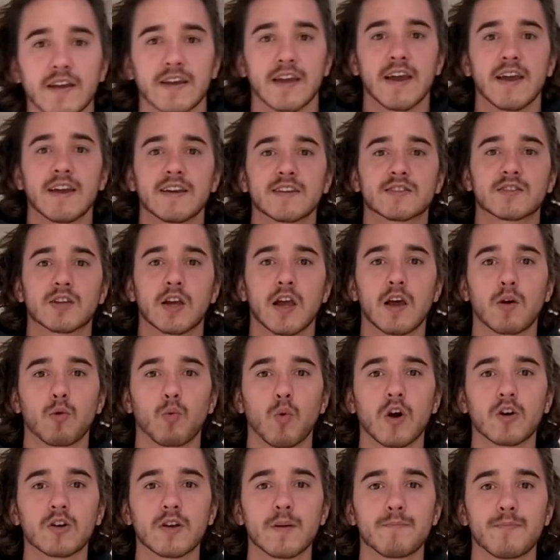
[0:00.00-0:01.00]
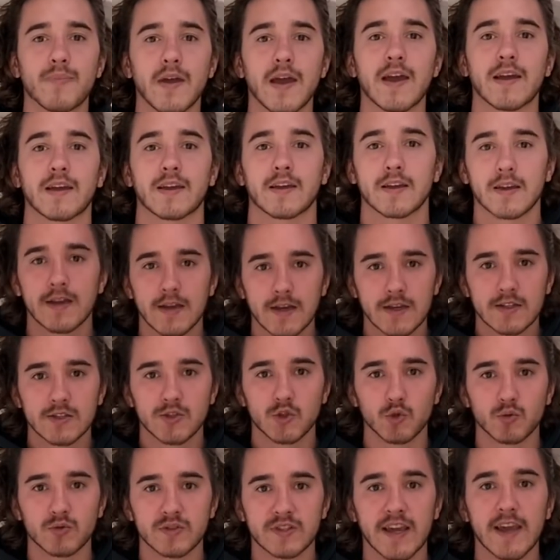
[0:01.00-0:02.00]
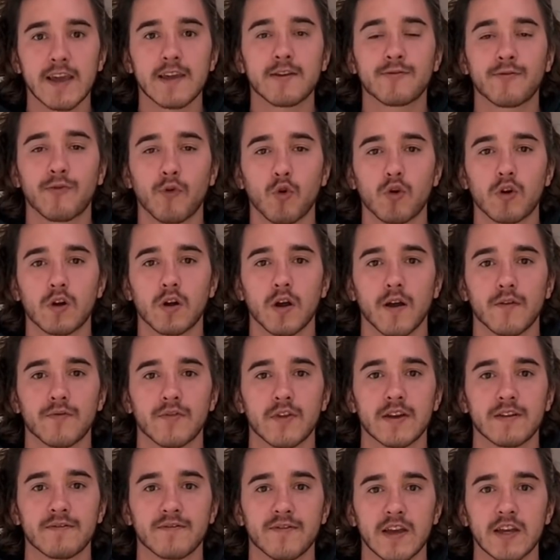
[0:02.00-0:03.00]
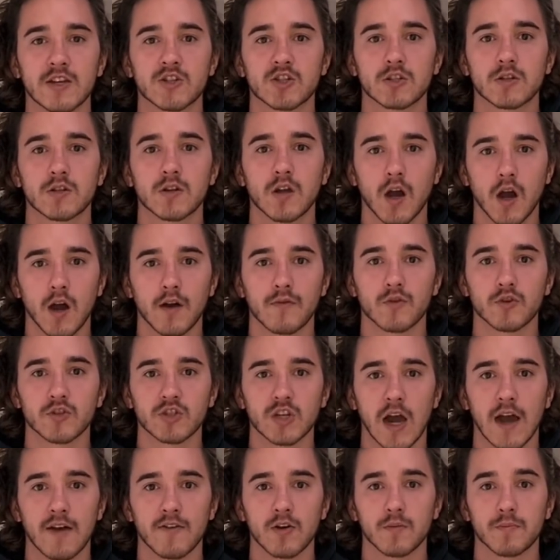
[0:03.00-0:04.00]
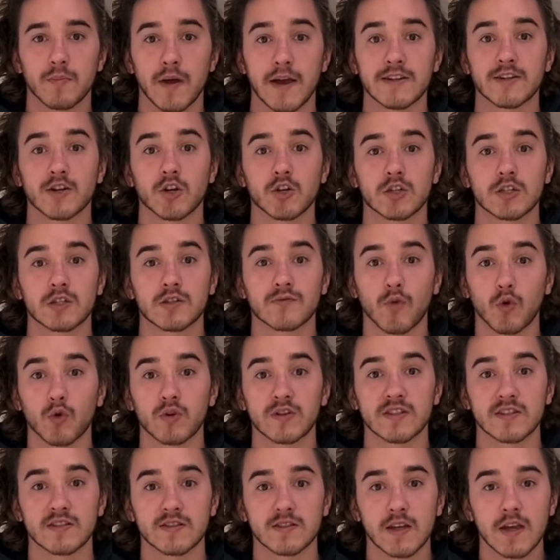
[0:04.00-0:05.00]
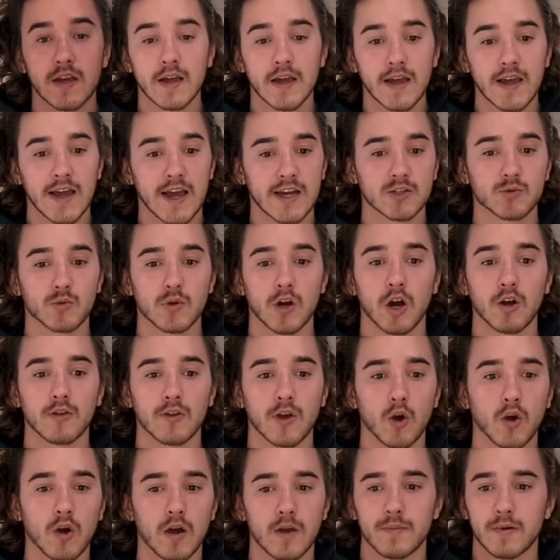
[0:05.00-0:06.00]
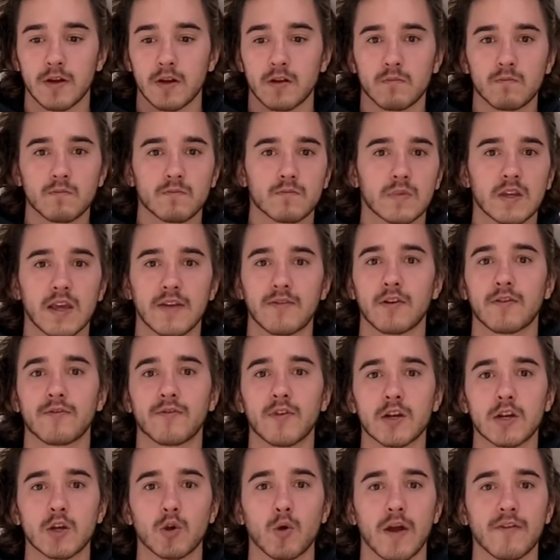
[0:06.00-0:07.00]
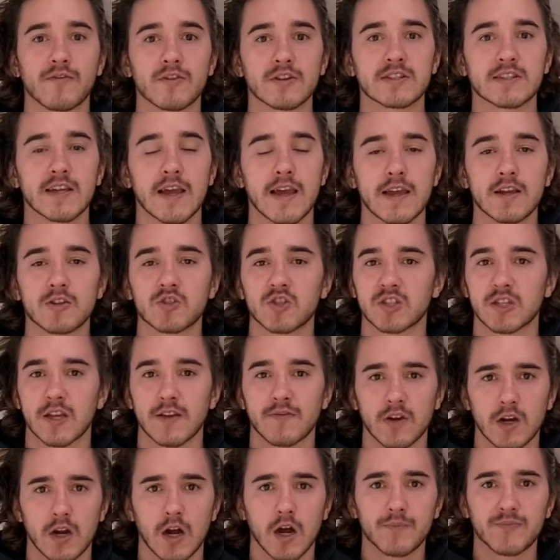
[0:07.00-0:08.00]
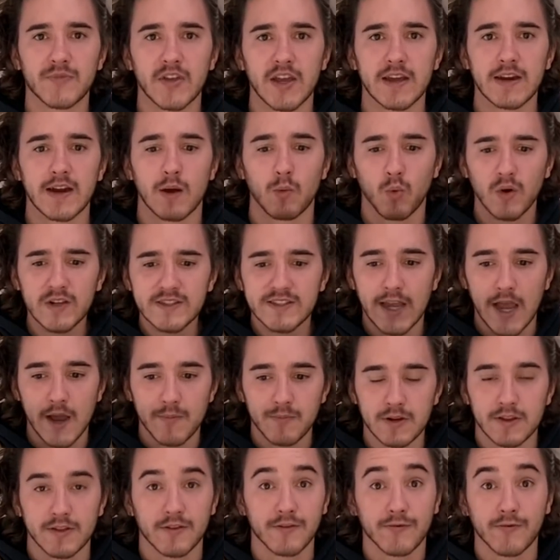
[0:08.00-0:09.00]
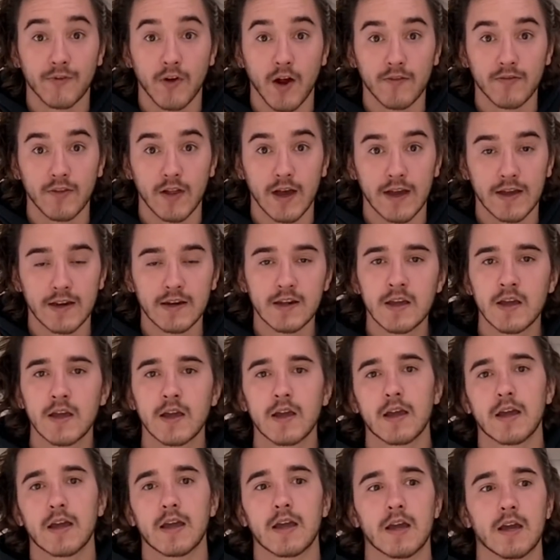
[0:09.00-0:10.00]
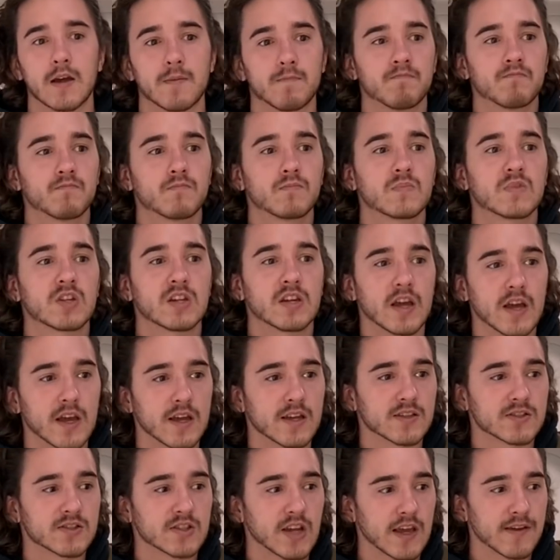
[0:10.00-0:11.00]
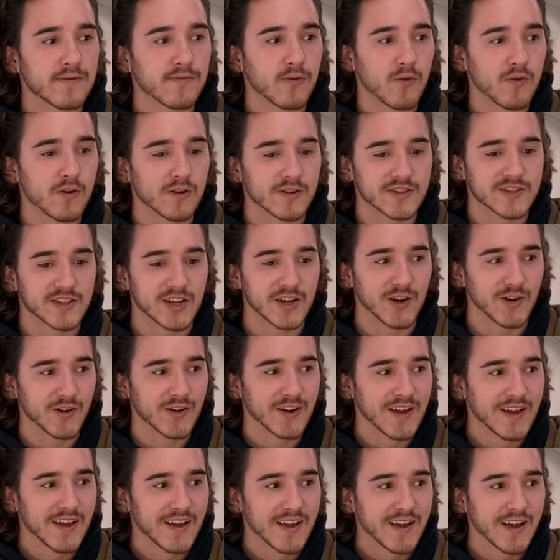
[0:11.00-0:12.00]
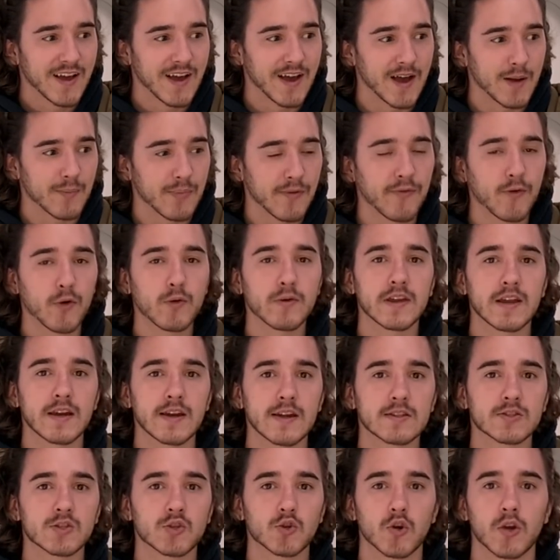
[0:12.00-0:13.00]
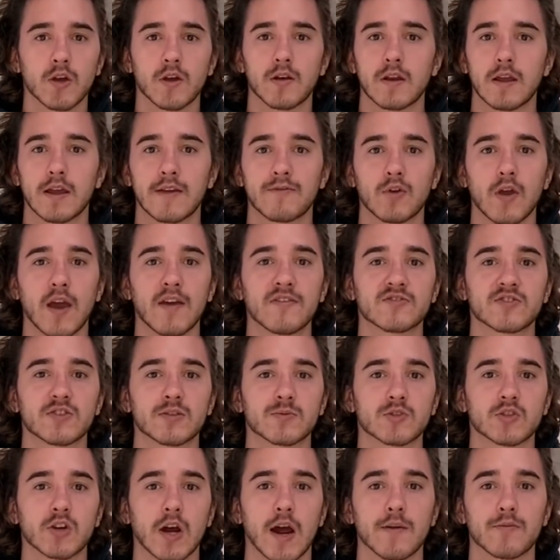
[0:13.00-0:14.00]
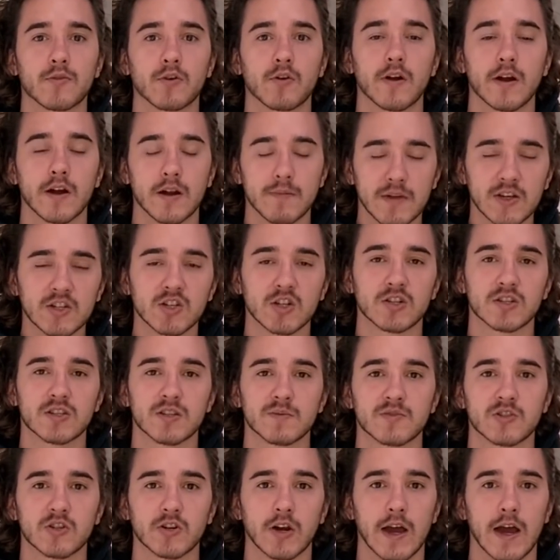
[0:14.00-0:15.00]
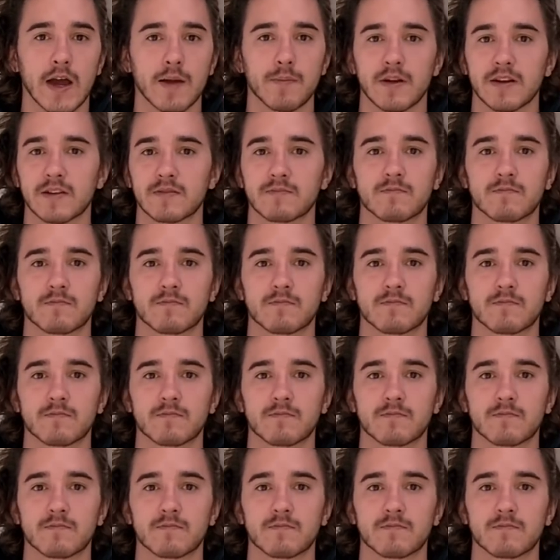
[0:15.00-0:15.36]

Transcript: guys, welcome back to day 4 of the invasion of Rojava by Turkish forces. As we all know, I've been giving a video every day, just giving an update on what's happening in the front line, and today is day 4. So before we get into it, if you haven't subscribed already, make sure to subscribe. I